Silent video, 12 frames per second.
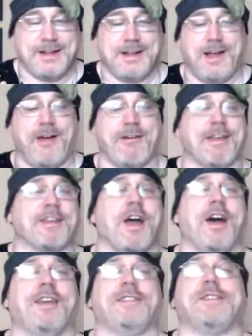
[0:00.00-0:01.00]
right,
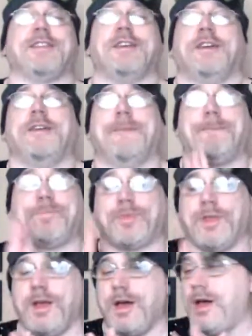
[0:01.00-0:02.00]
guys.
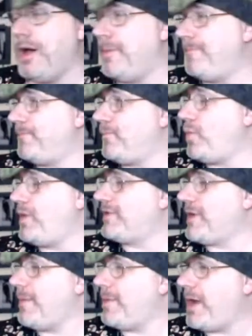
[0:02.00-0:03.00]
What's
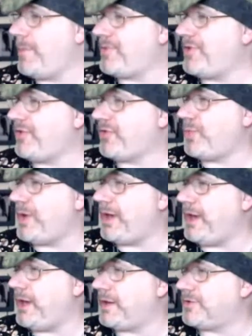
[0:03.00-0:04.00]
coming up this
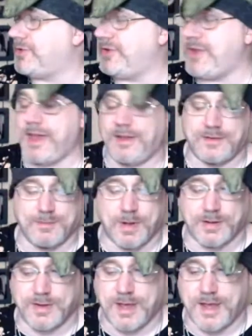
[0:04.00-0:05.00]
week? Today is
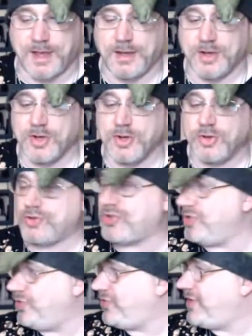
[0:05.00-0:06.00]
Monday.
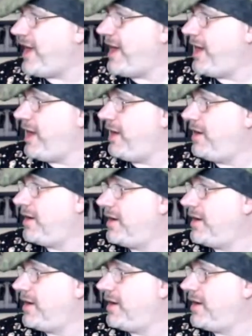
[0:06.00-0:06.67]
Tuesday.